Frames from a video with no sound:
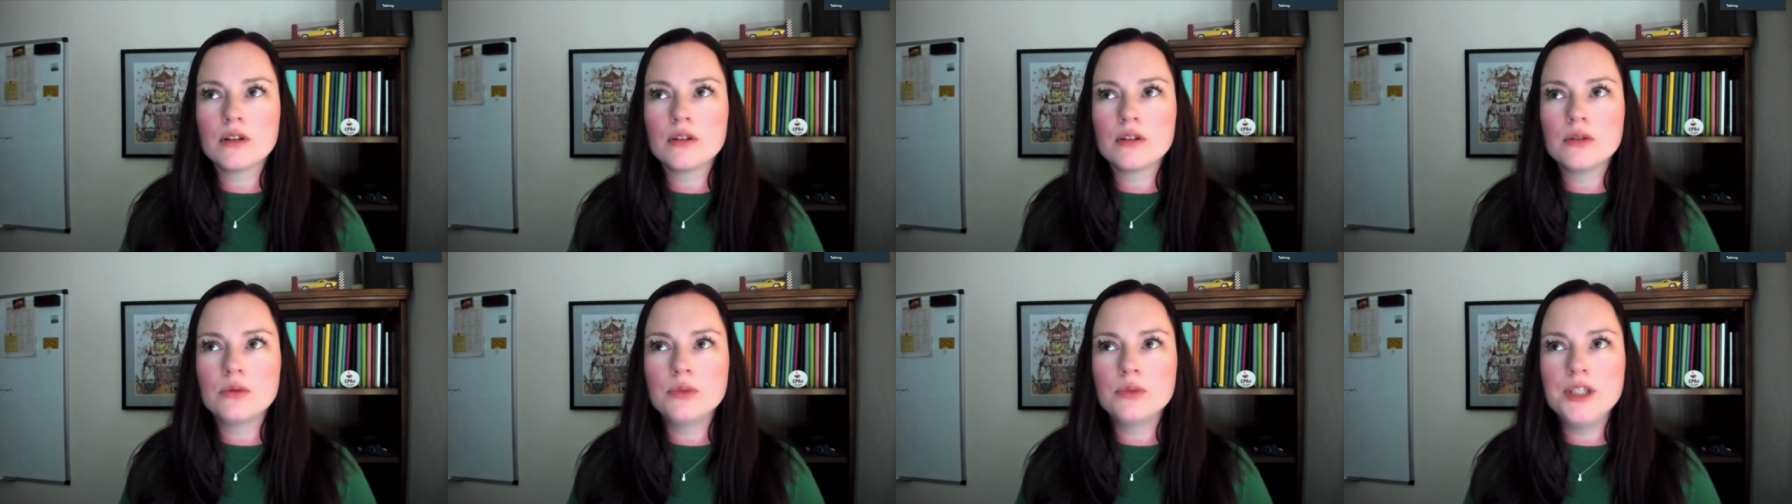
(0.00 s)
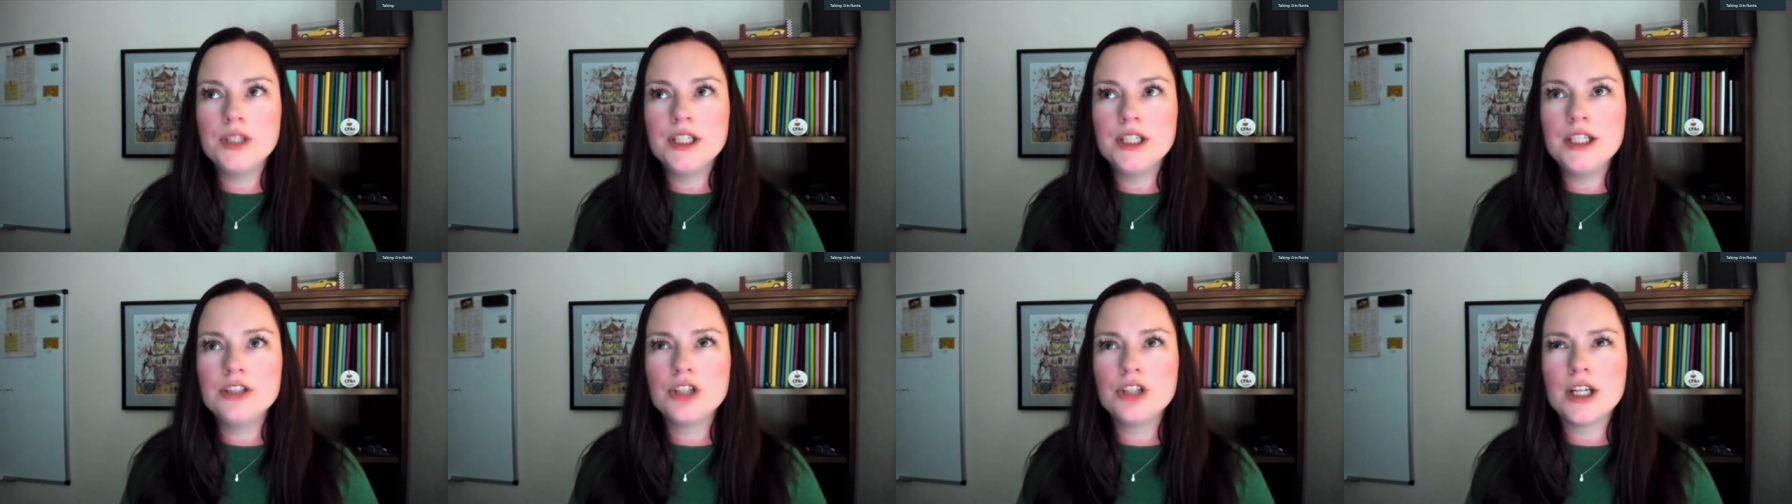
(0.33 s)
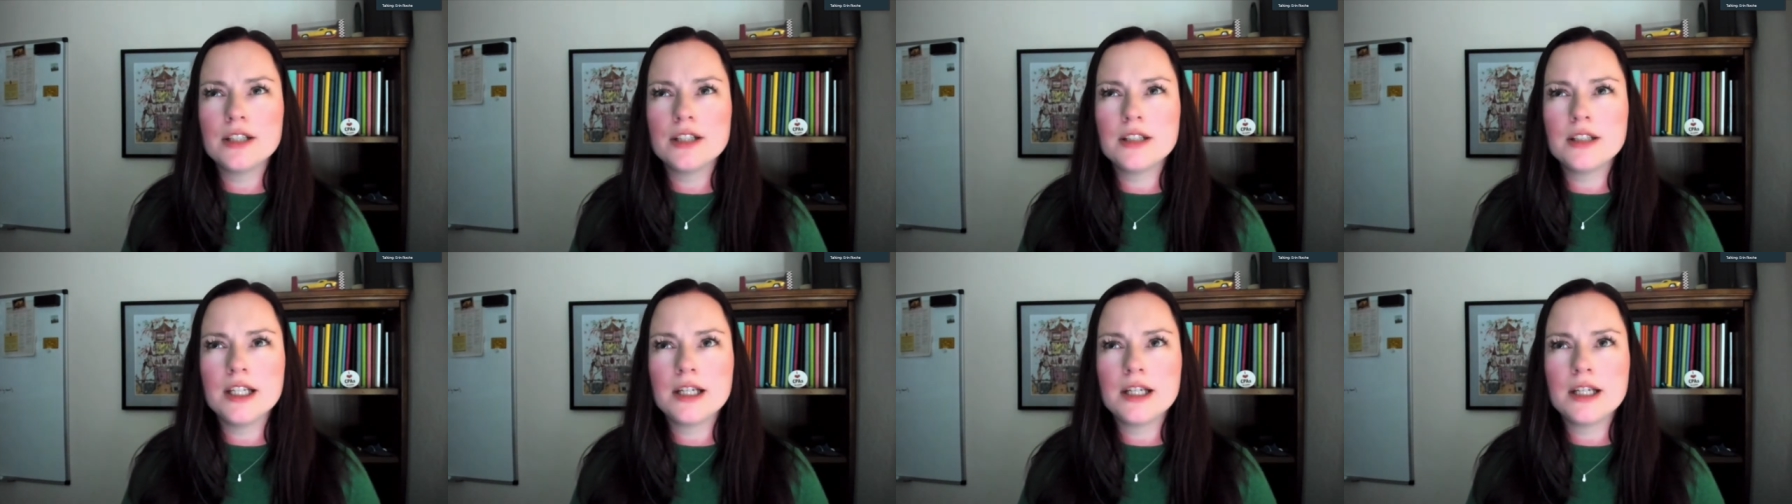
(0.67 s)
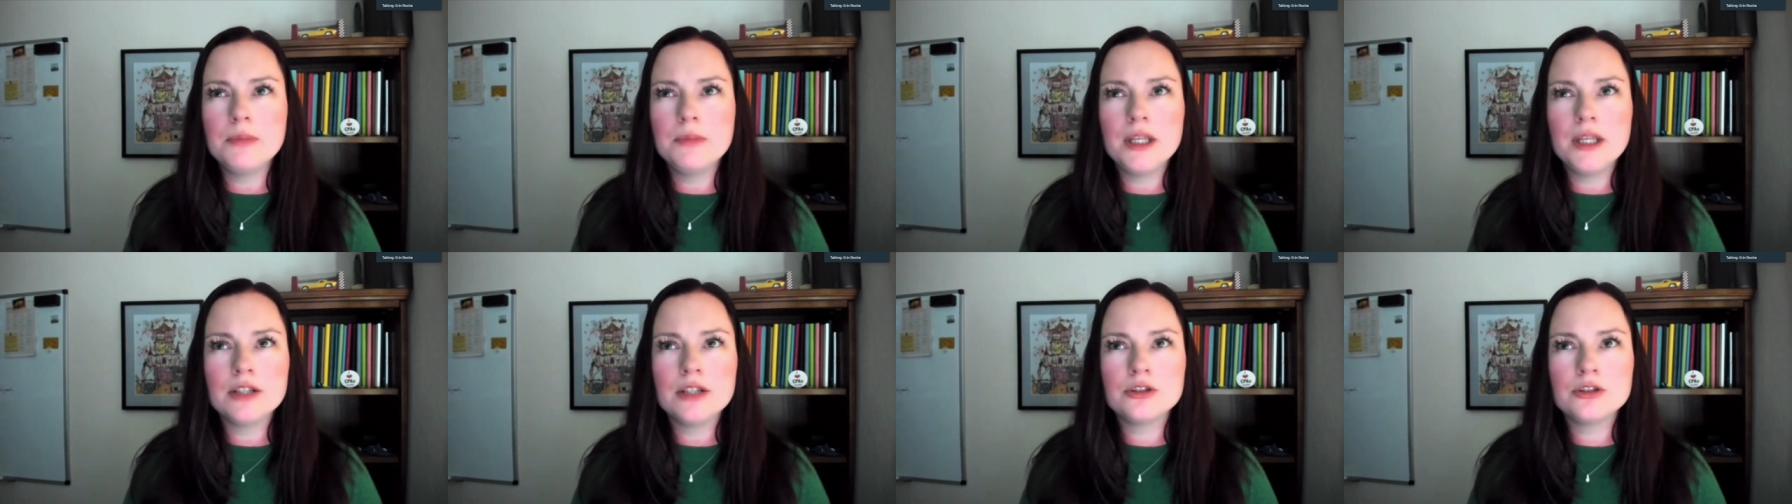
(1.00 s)
We each had like a
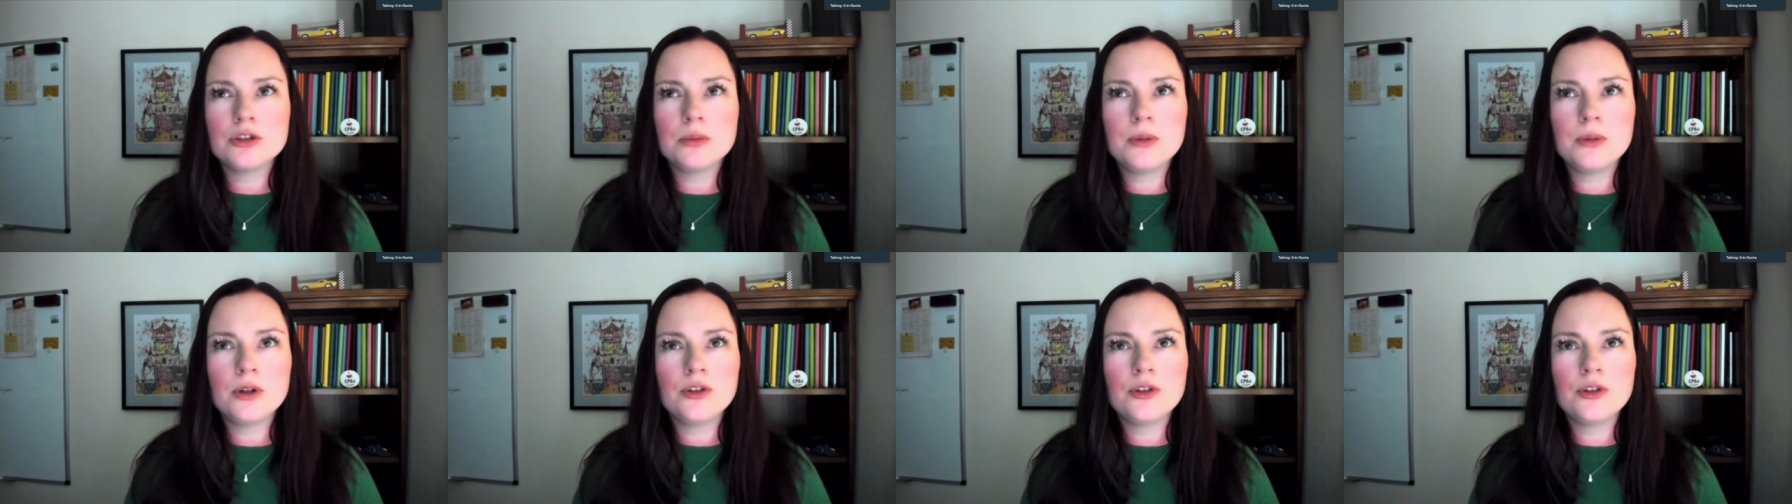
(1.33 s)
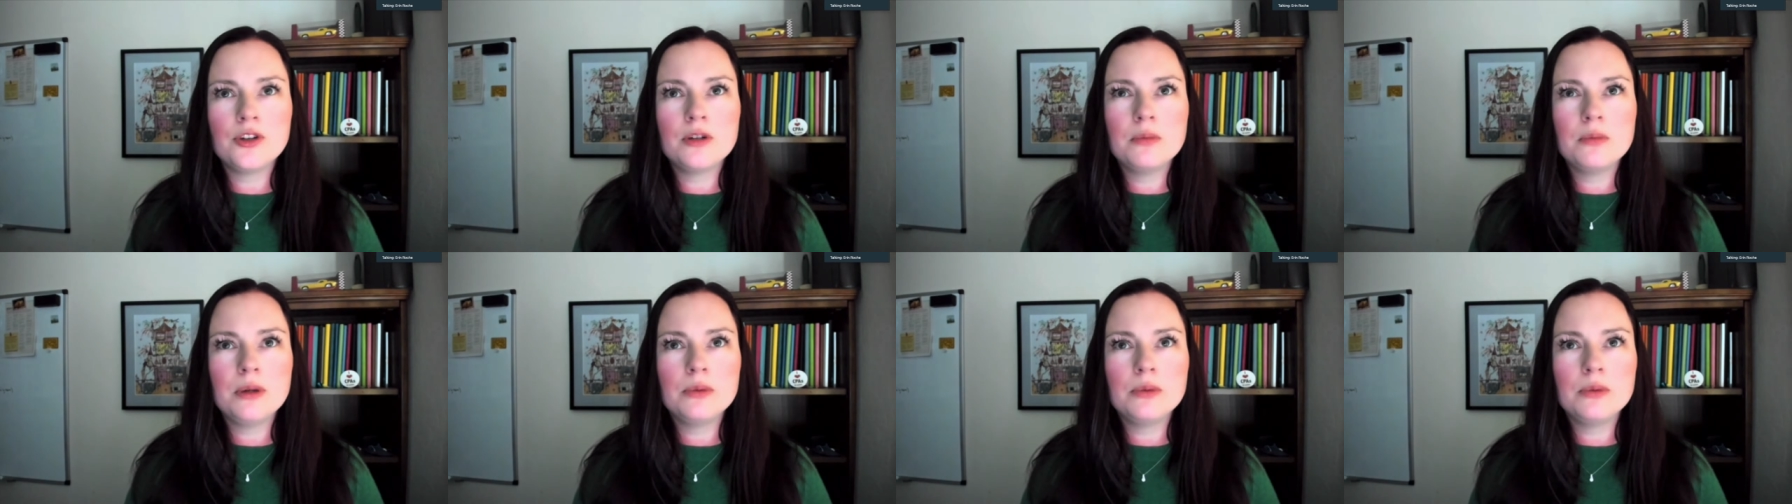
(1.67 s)
manager person,